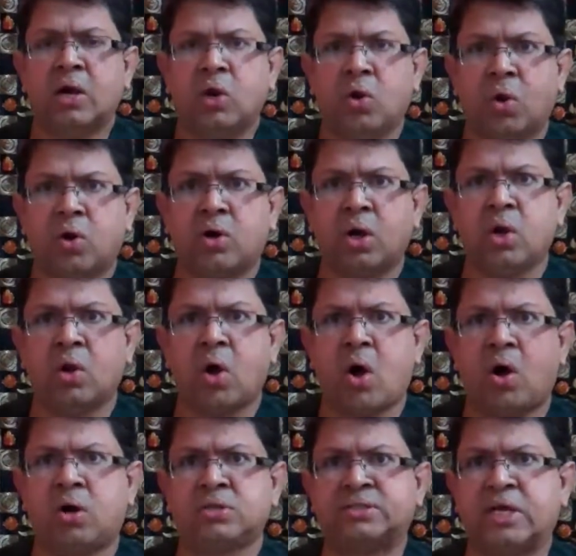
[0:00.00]
local
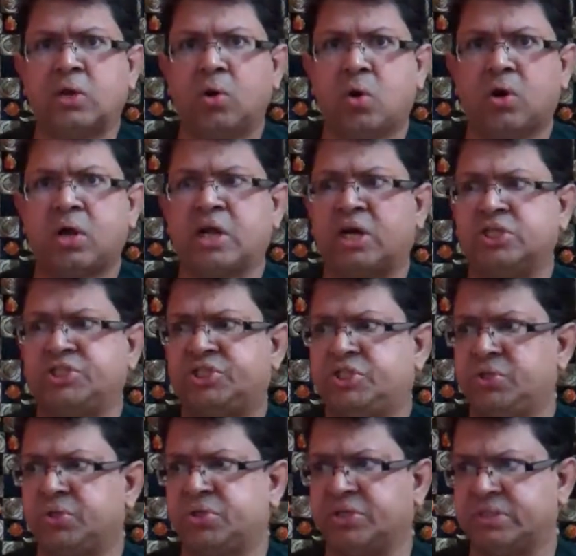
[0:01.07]
laws and local
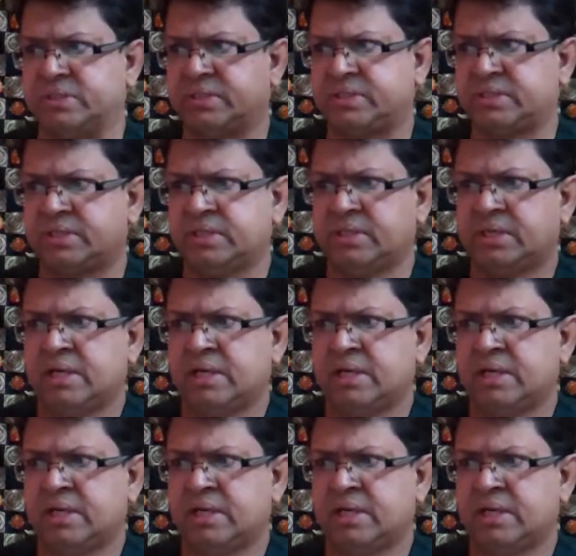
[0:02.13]
constitutions,